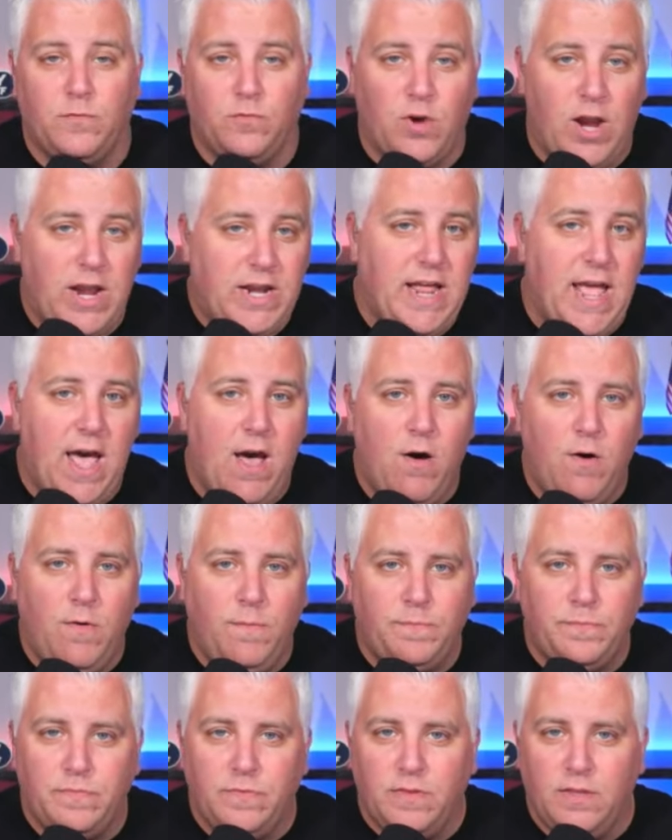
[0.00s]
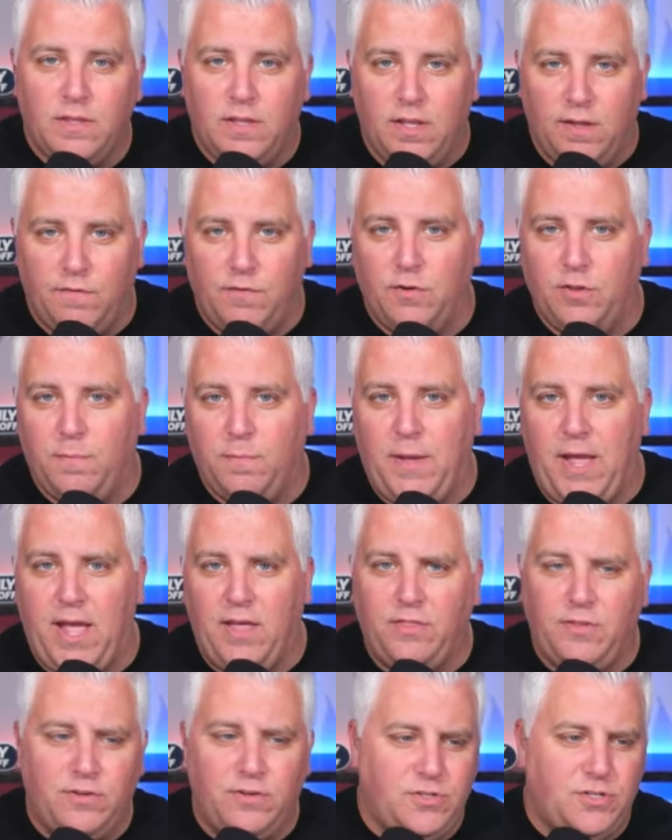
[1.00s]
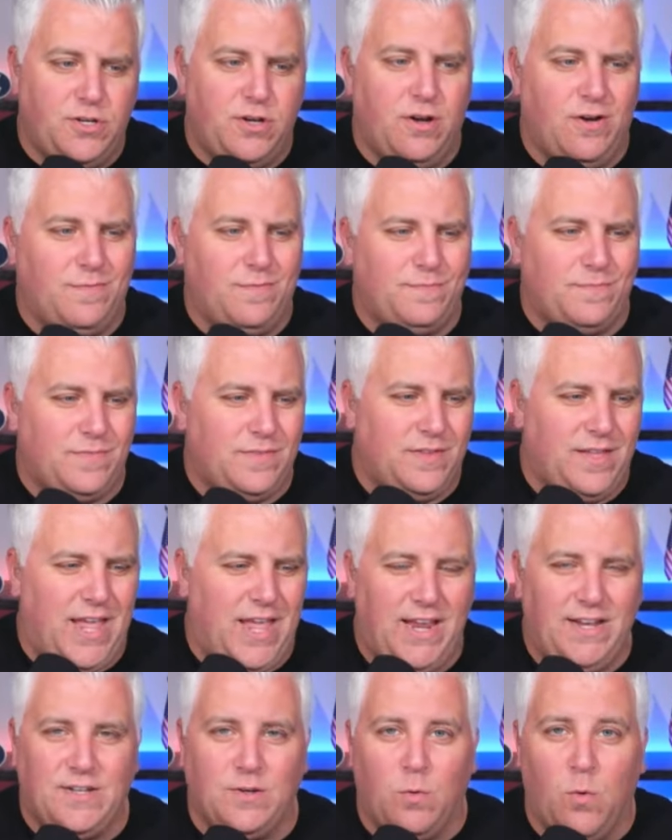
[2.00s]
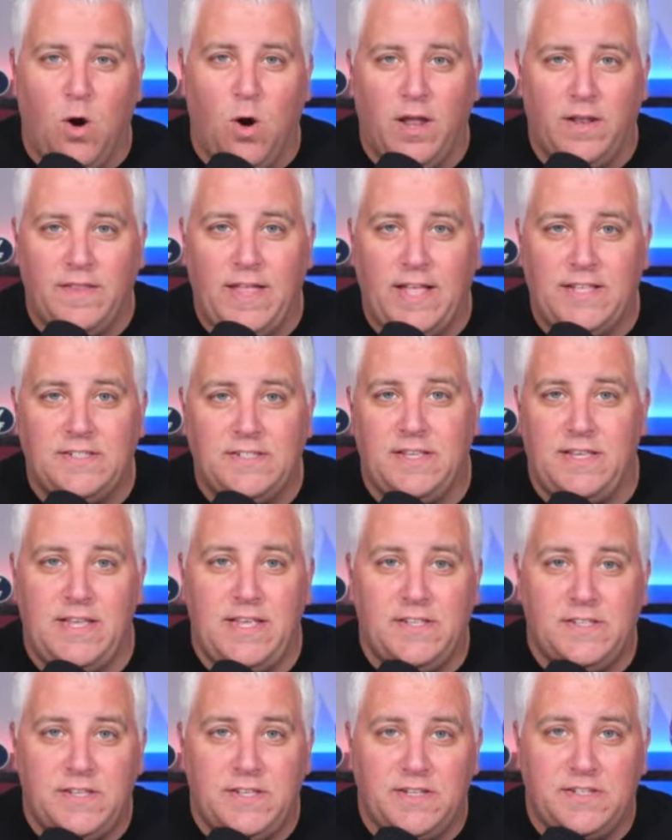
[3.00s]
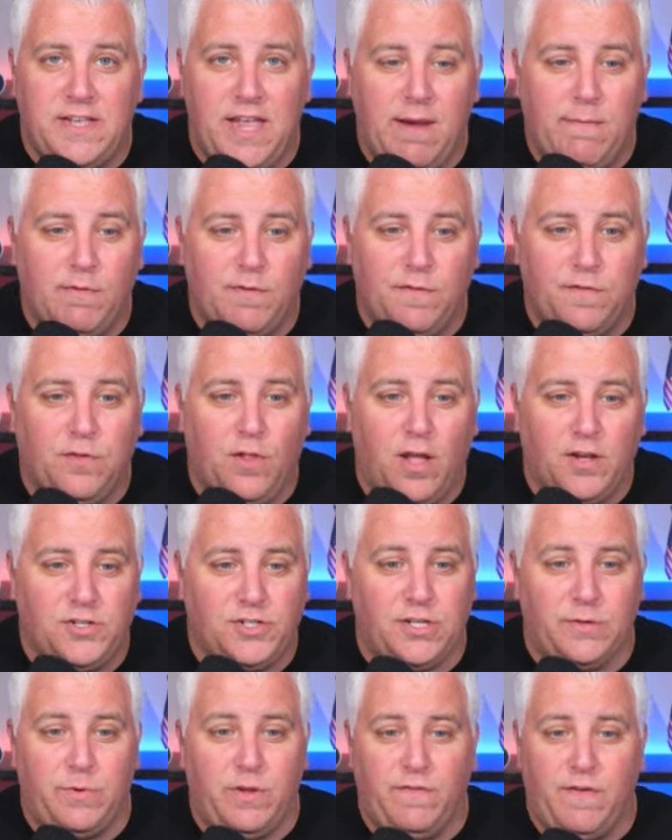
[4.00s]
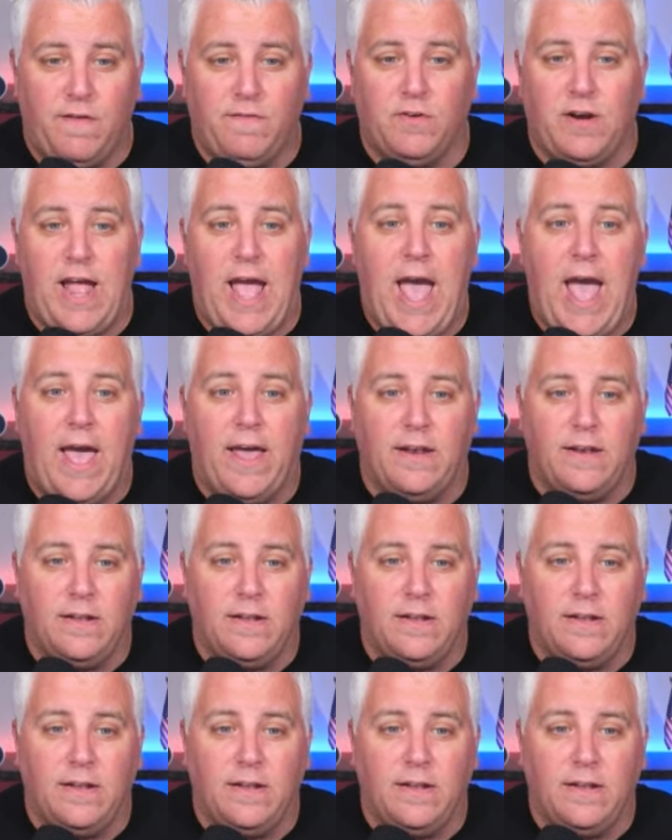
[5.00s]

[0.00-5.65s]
Right now, if you're the Panthers, you go eight to one. That's the easiest game to flush that we've ever had.